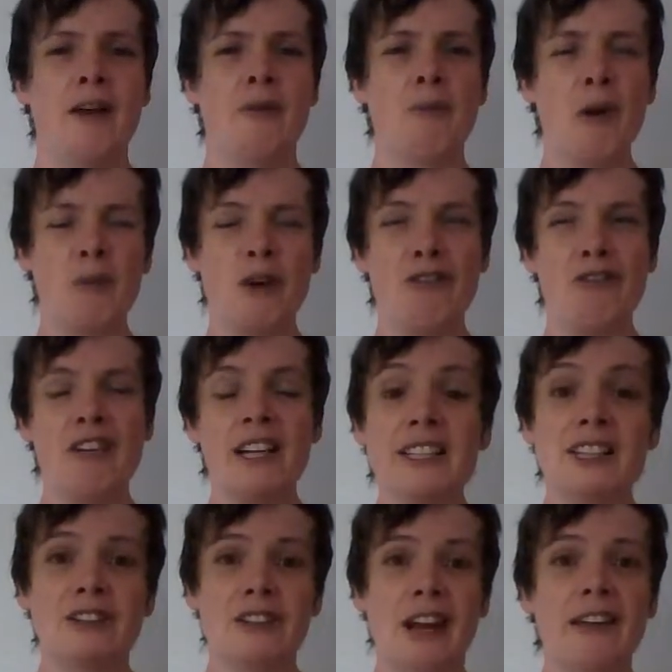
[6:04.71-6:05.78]
And what we're really
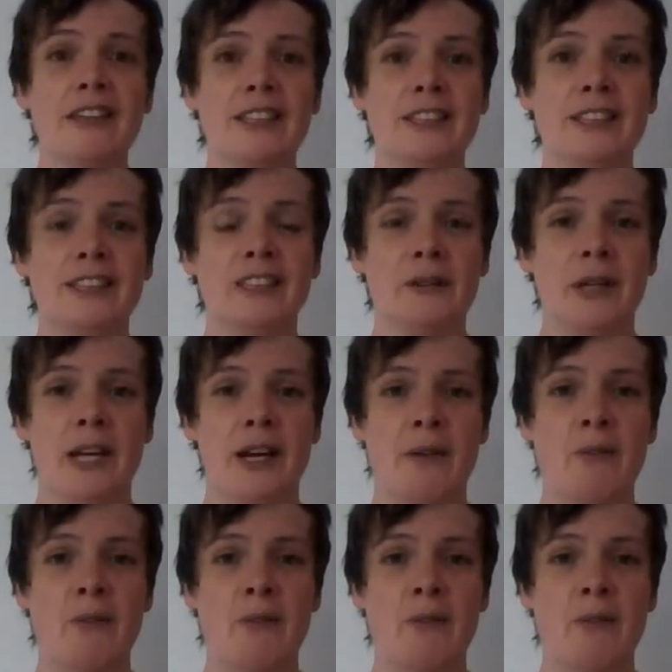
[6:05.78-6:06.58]
striving to do here,